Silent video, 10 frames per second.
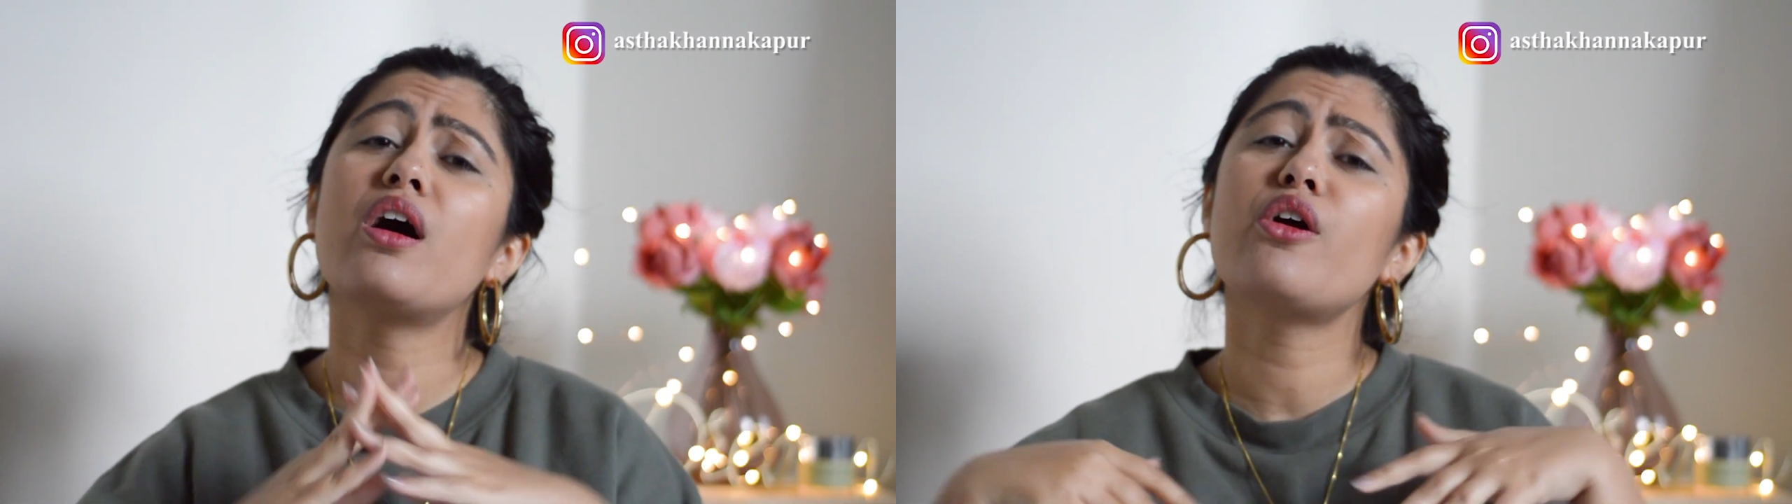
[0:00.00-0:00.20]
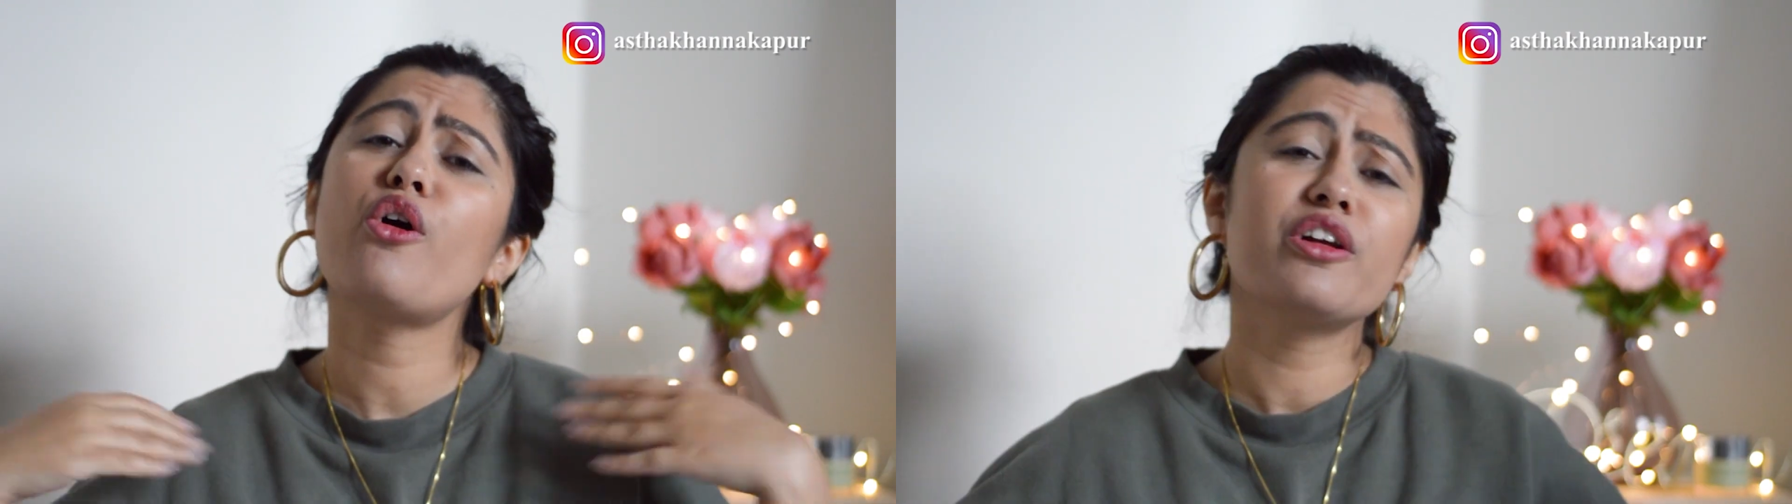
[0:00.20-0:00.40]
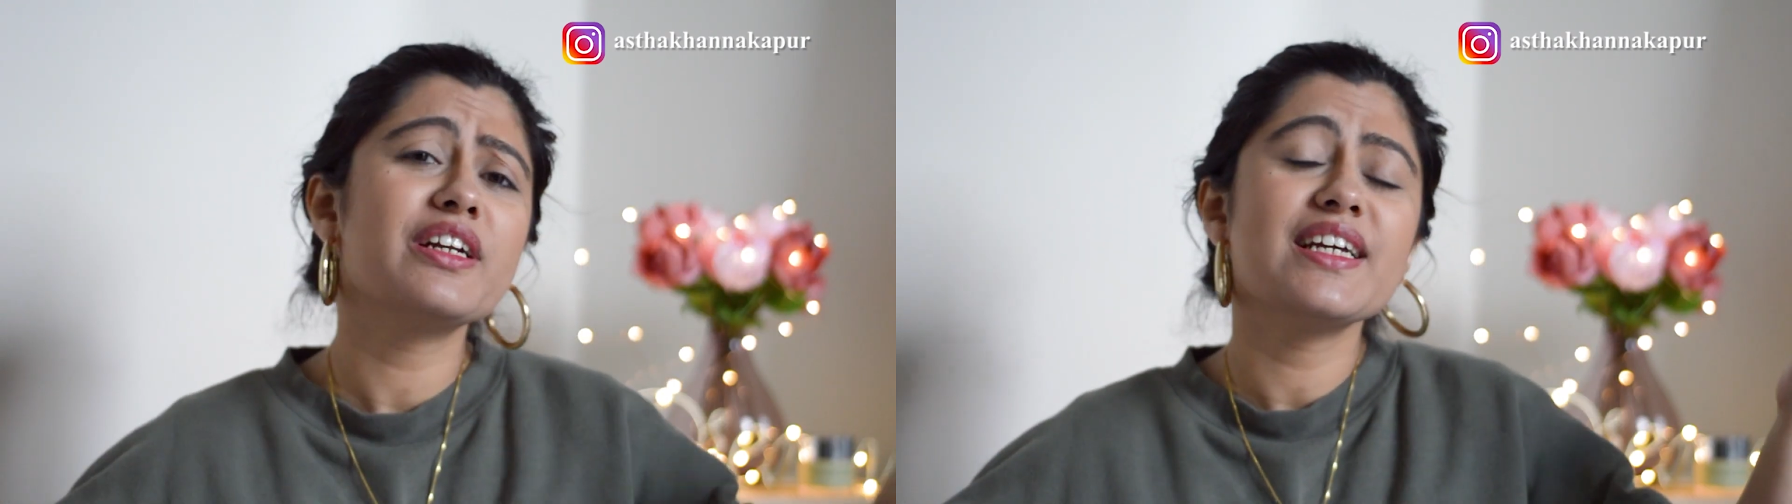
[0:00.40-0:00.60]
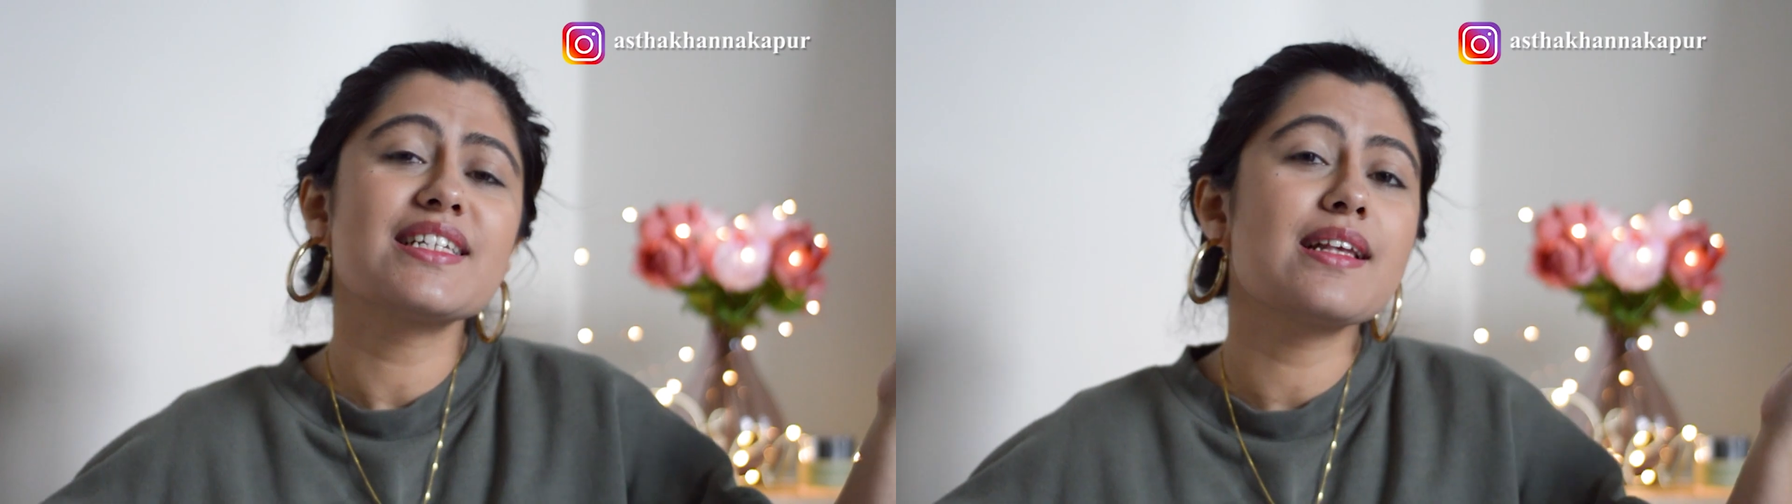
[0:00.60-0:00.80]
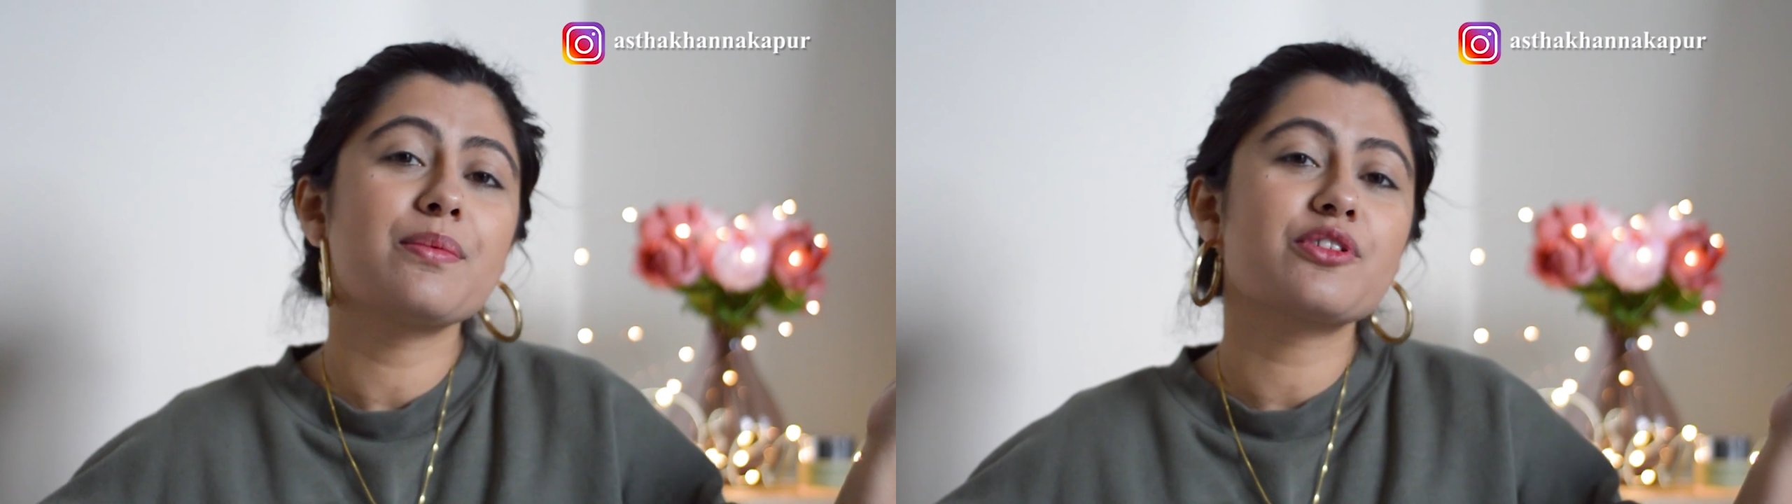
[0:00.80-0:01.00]
or already a
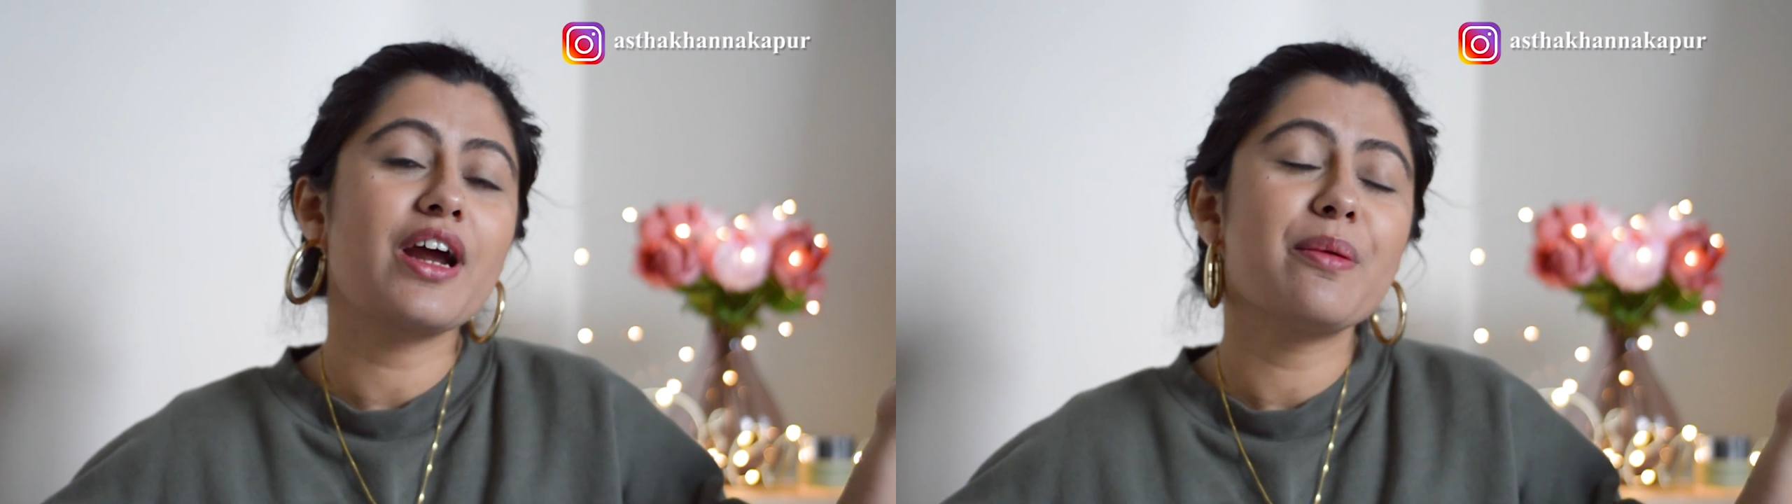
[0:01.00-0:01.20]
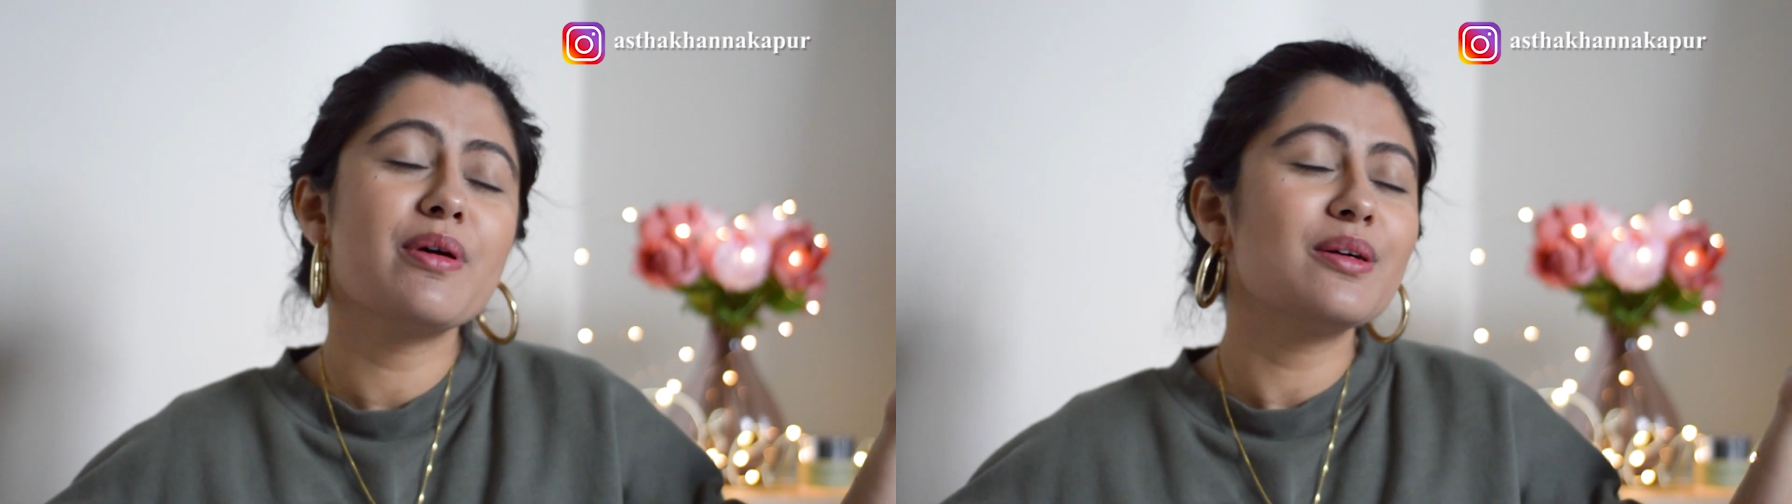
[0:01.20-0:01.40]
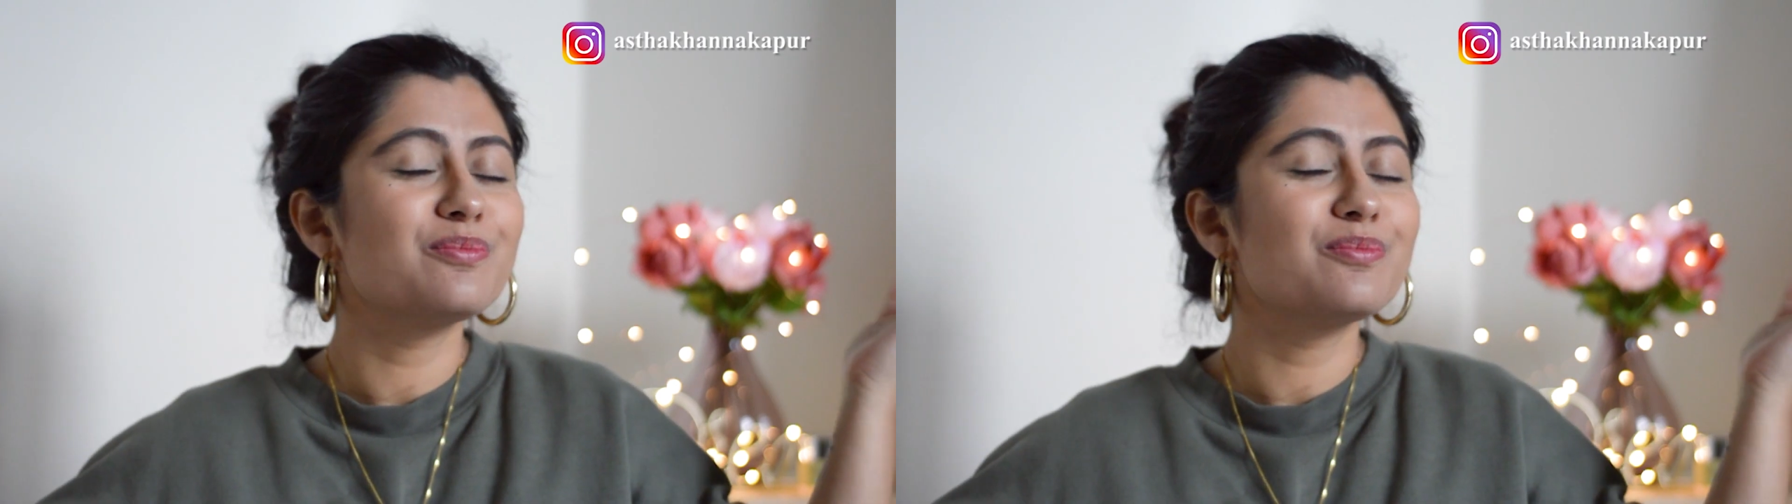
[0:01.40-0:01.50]
subscriber,